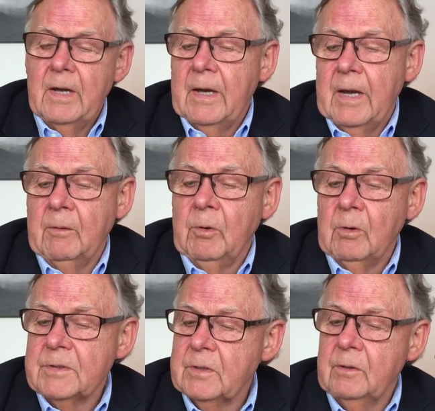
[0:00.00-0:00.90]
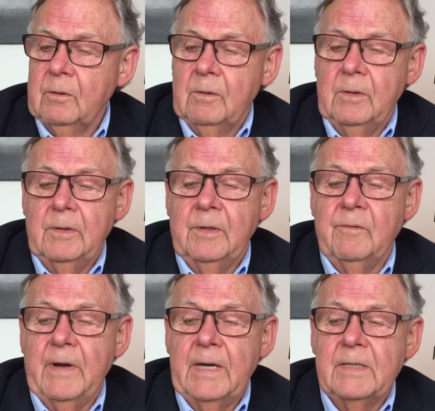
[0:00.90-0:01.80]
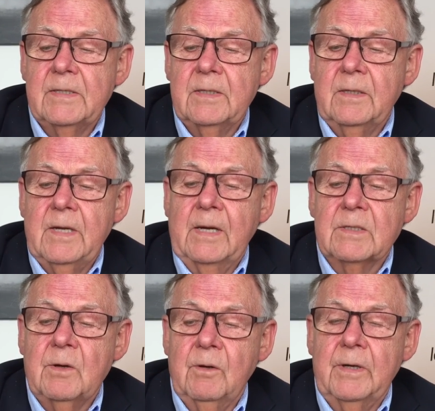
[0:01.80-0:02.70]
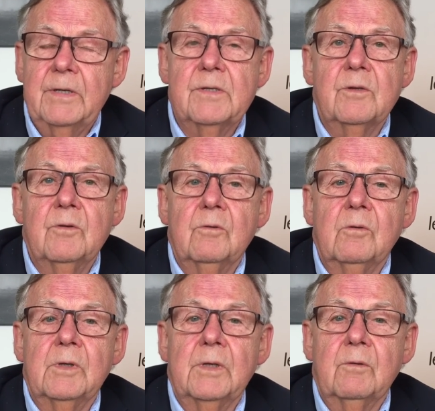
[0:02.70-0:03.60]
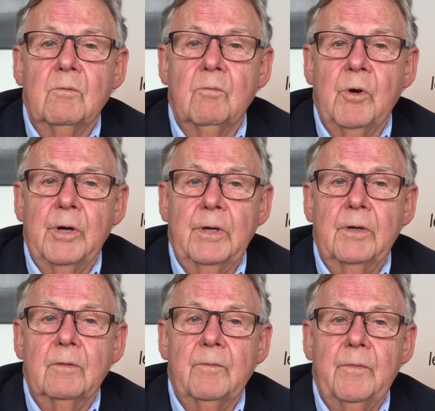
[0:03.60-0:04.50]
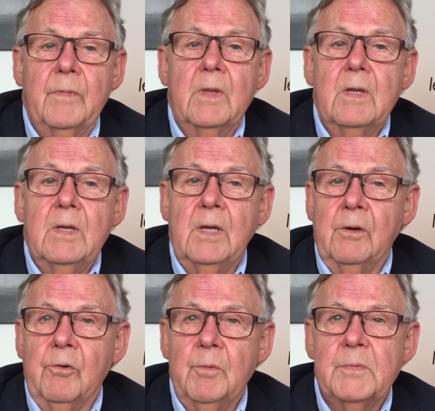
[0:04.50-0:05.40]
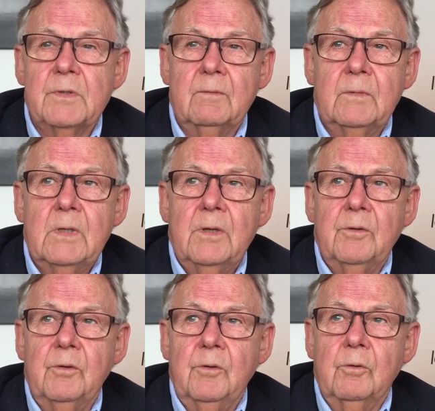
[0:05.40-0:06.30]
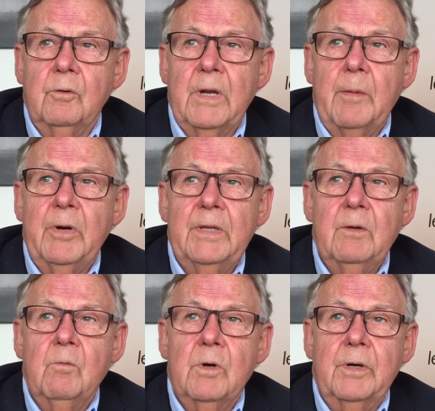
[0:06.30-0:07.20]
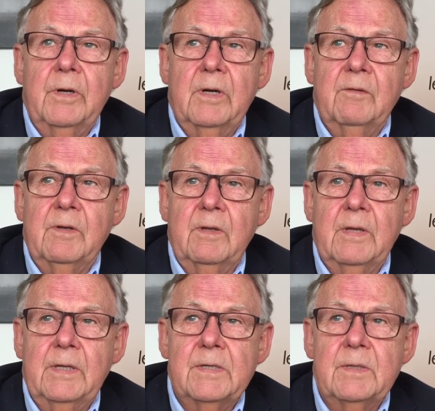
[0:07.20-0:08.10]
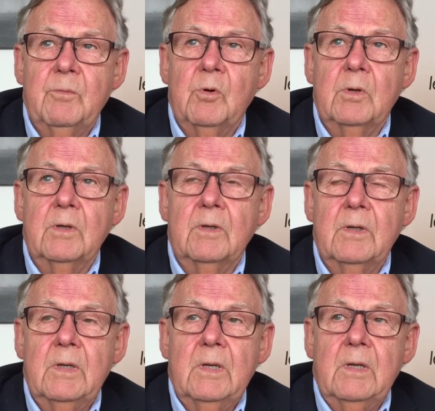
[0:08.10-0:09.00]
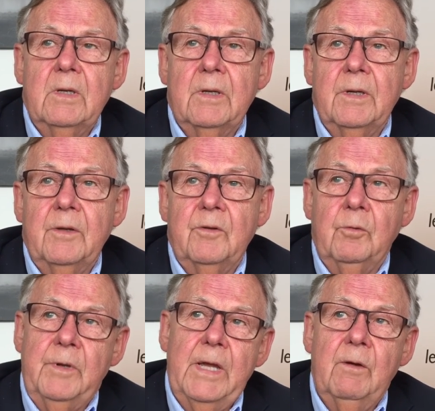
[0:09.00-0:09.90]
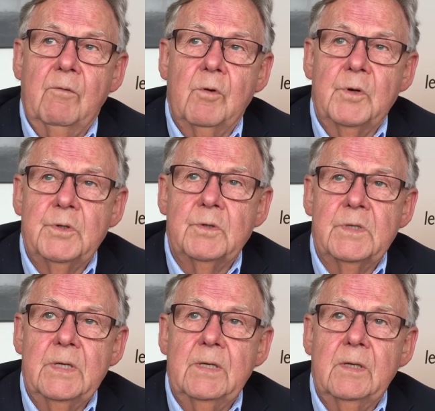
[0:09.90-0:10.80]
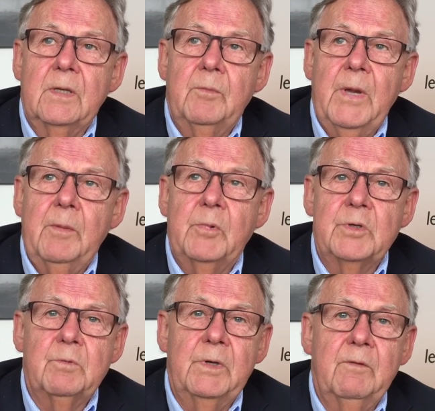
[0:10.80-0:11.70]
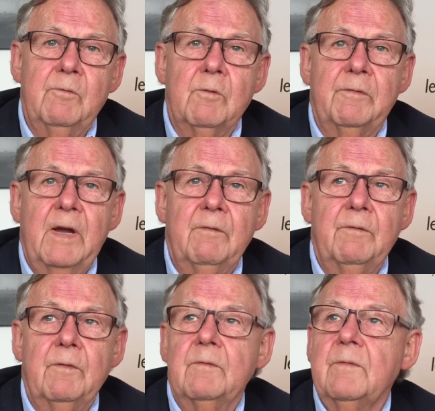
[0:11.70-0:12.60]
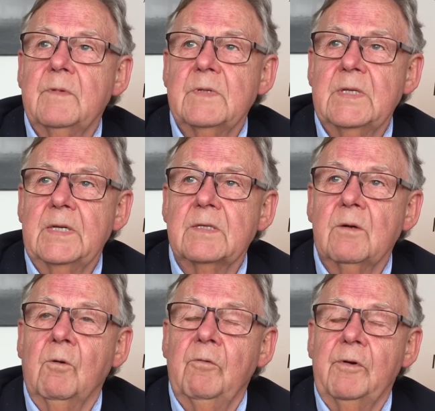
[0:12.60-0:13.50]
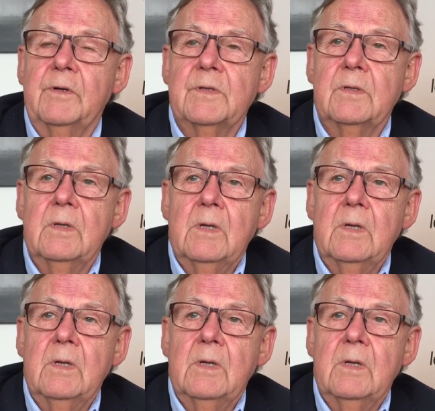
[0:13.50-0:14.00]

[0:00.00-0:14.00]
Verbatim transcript: uh, I would also advise uh, young scholars to uh, work in groups, to do collaborative work. I think that is important. Uh, today, of course, you see papers with four, five, six authors